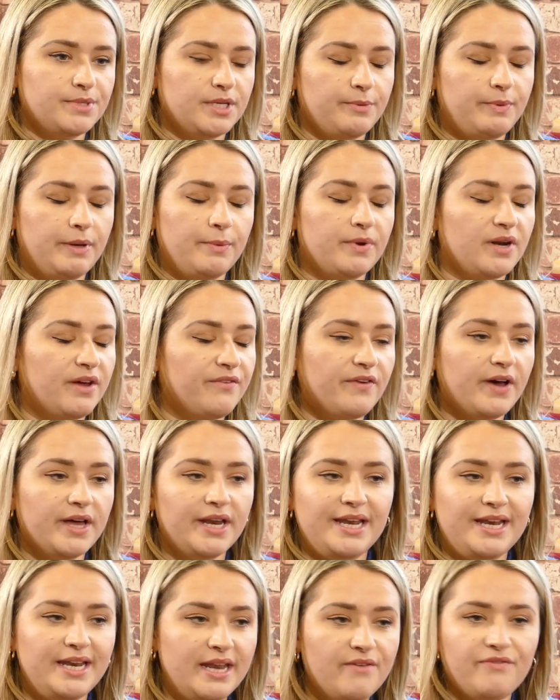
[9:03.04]
to other people. And I
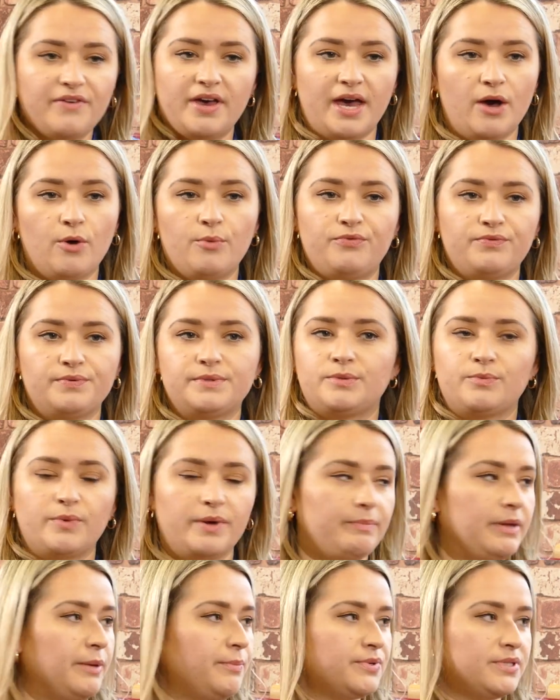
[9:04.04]
find it never helps
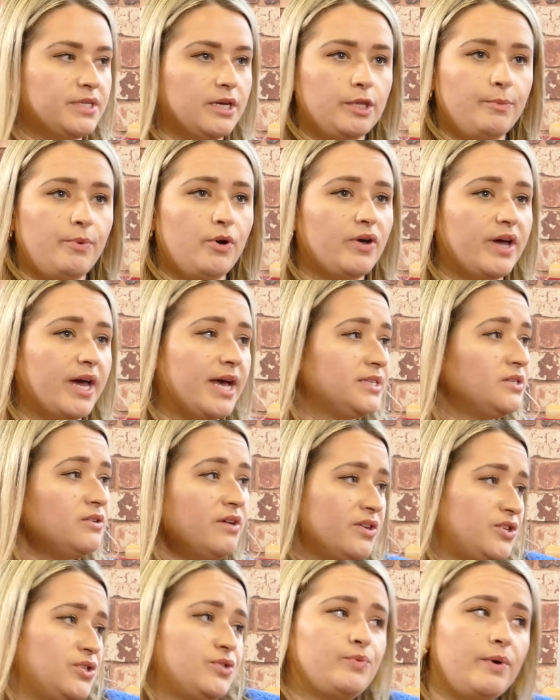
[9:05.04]
when people say on the podcast, oh,
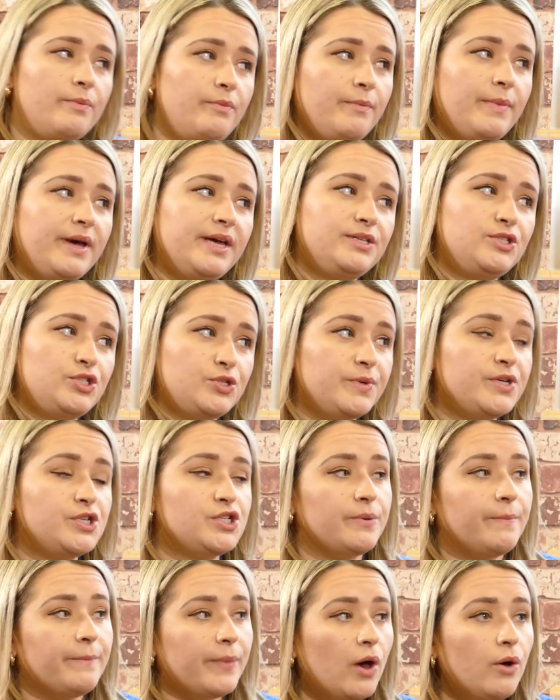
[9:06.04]
I just went with my
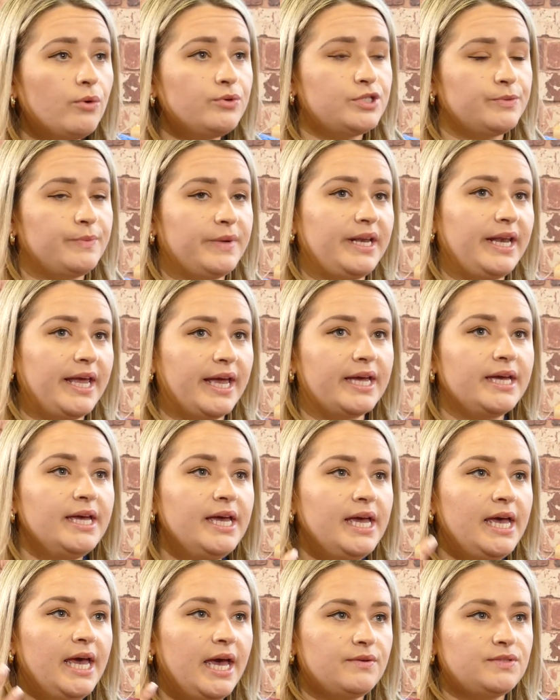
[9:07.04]
intuition. But ultimately,
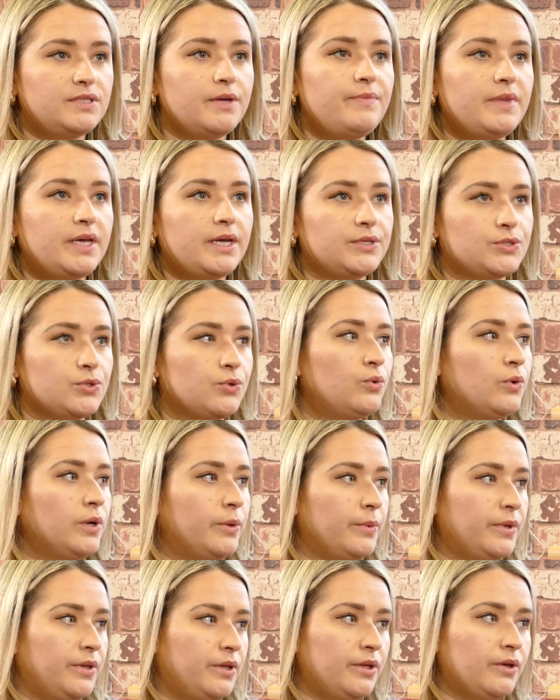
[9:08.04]
if something is
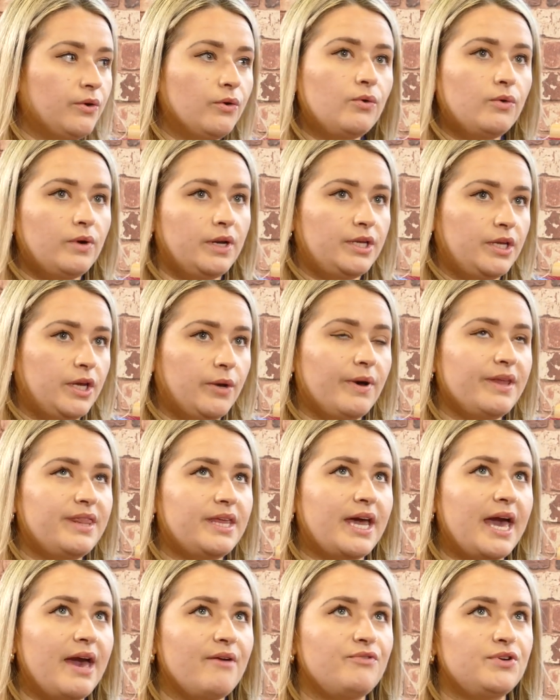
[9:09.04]
calling you, I
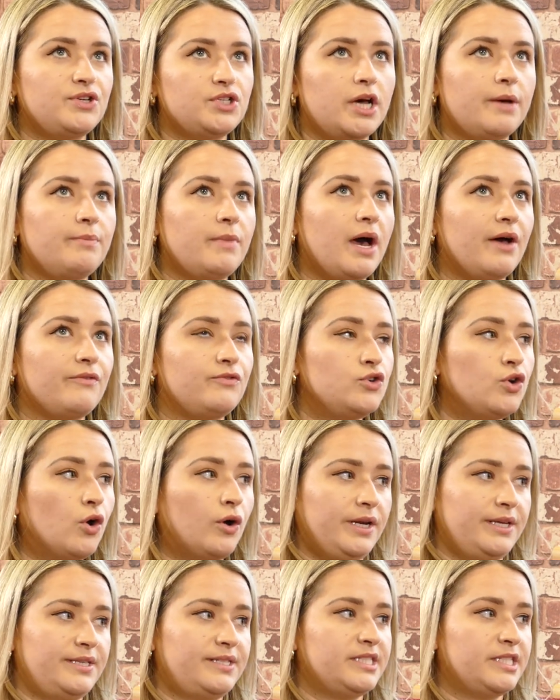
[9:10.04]
think every time that I've
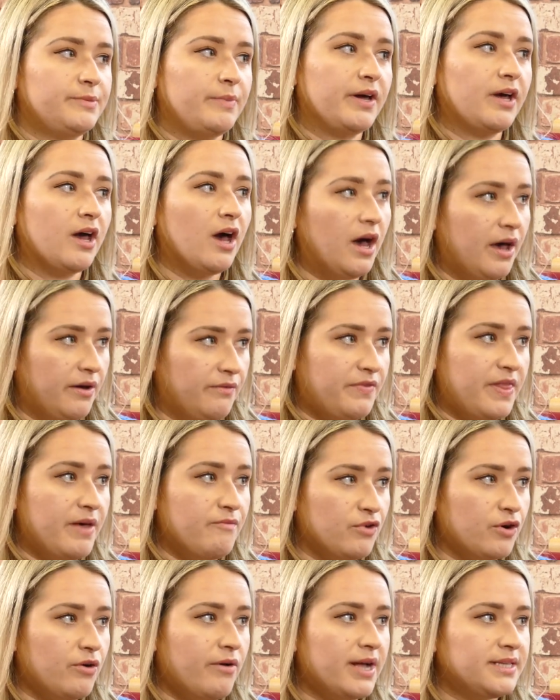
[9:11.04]
not listened to my gut, I've
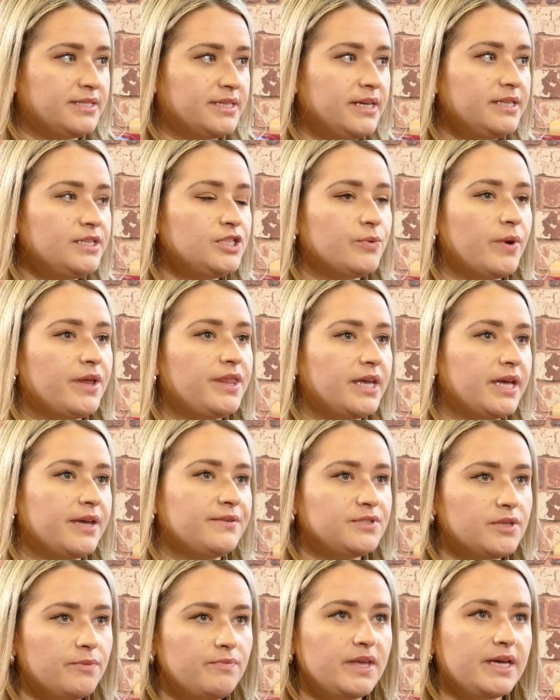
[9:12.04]
then regretted. So I think
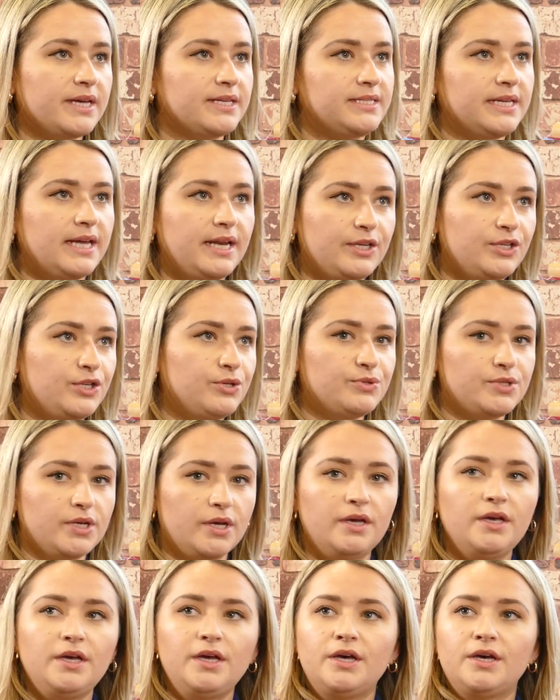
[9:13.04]
if something is telling you
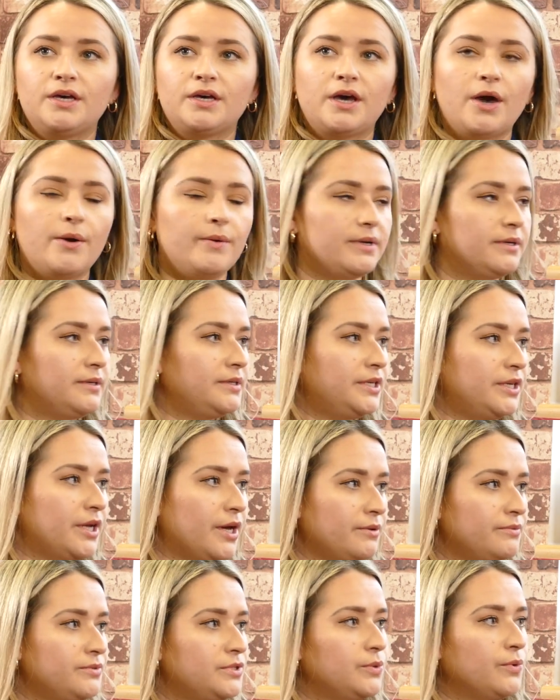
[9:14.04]
to go and, you
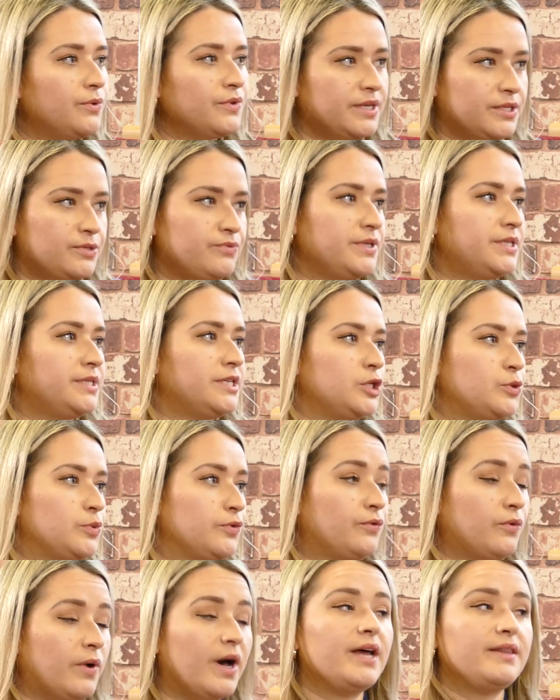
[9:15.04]
know, do all this research
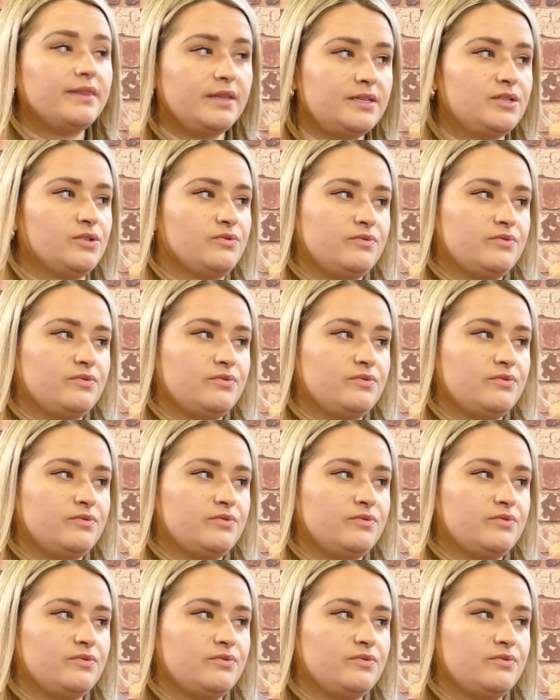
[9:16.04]
beforehand, there's